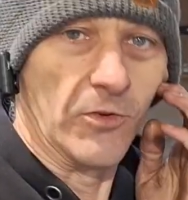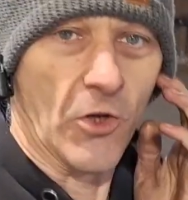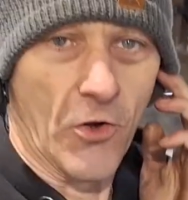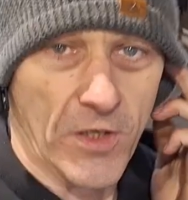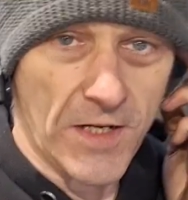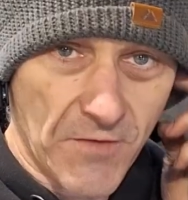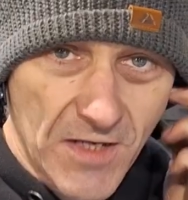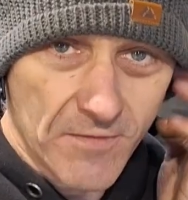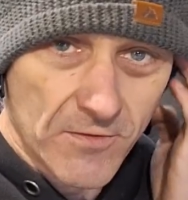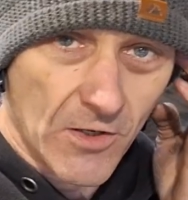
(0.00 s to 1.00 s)
Good
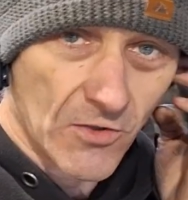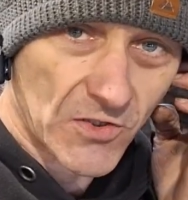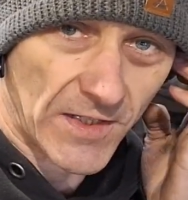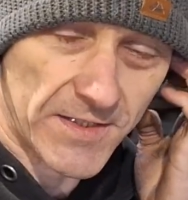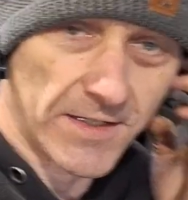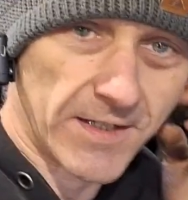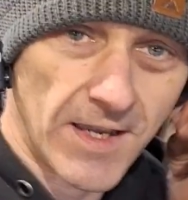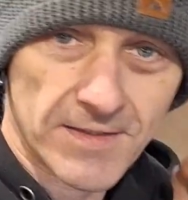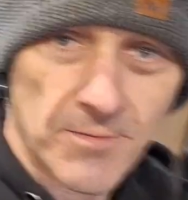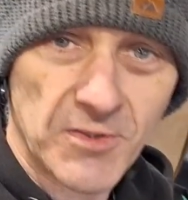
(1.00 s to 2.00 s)
evening, Yorkshire Classic
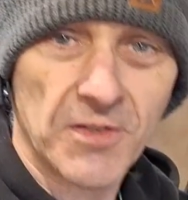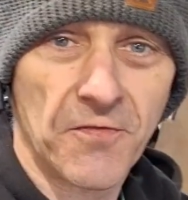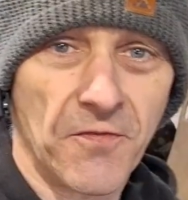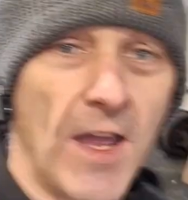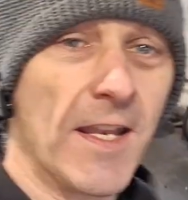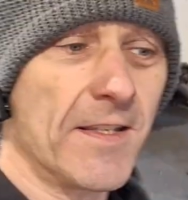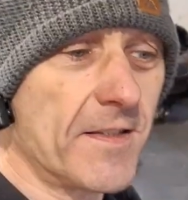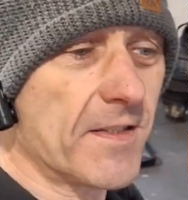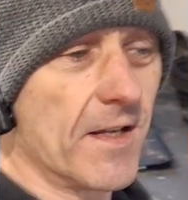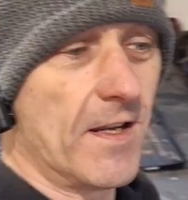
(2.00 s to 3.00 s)
Cars Limited
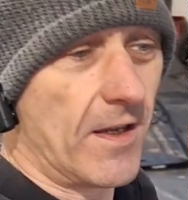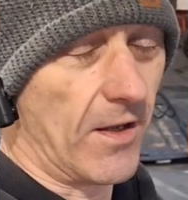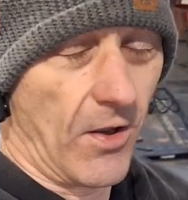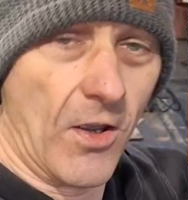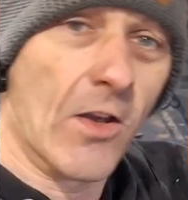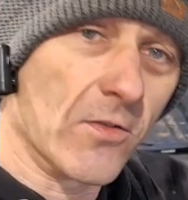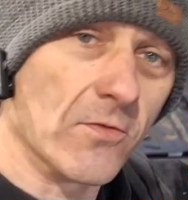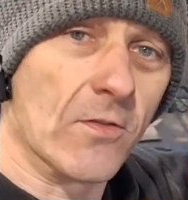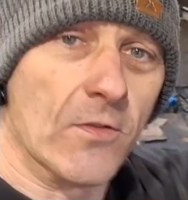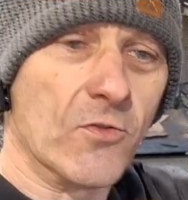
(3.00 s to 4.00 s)
fans.
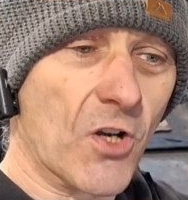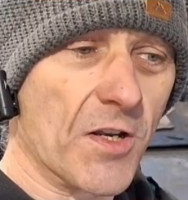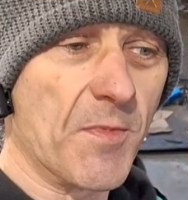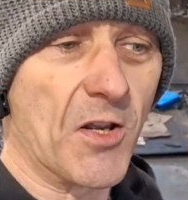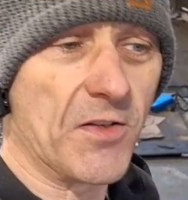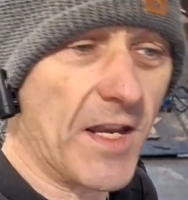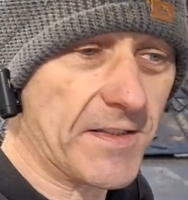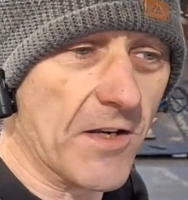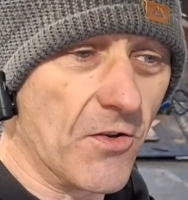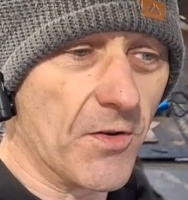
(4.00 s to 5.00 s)
Joining me on
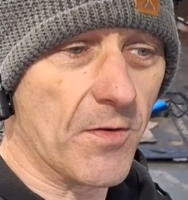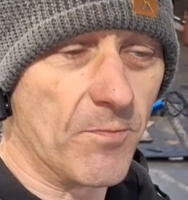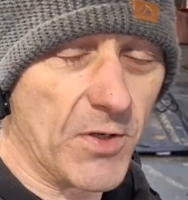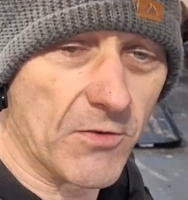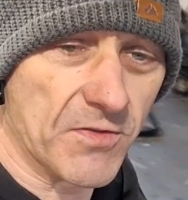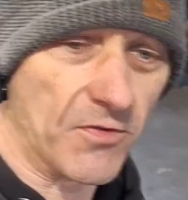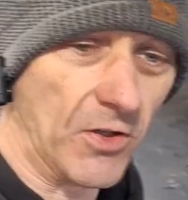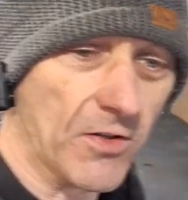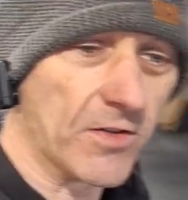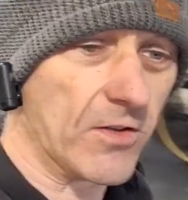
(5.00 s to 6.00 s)
yet another
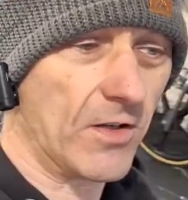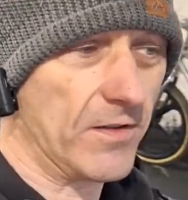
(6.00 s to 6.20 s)
beautiful and